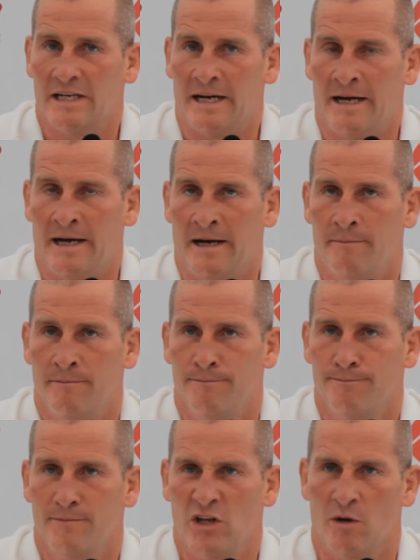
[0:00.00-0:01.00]

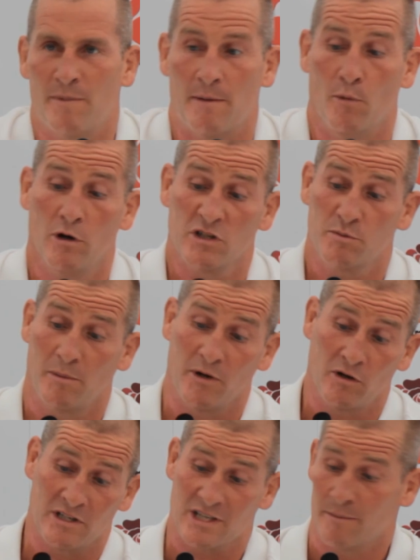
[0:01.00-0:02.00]
You know, Ben Morgan's
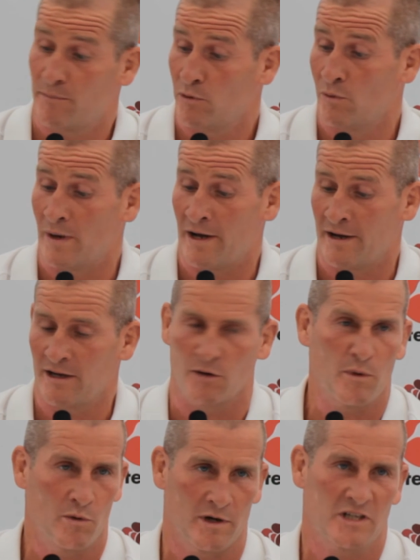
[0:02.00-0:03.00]
probably a good example where, you
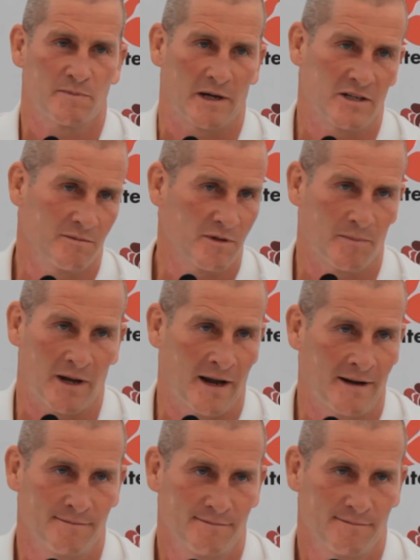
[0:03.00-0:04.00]
know, we wouldn't expect him to
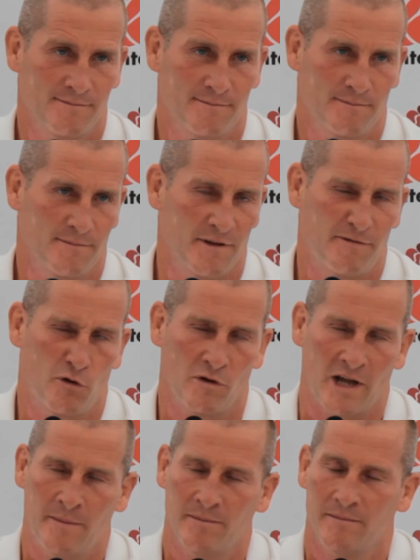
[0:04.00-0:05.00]
play the full
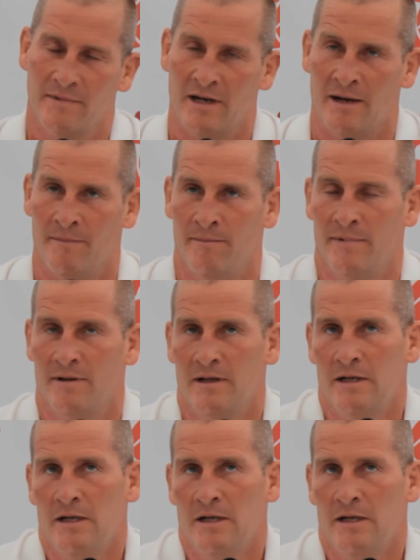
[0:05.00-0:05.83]
game.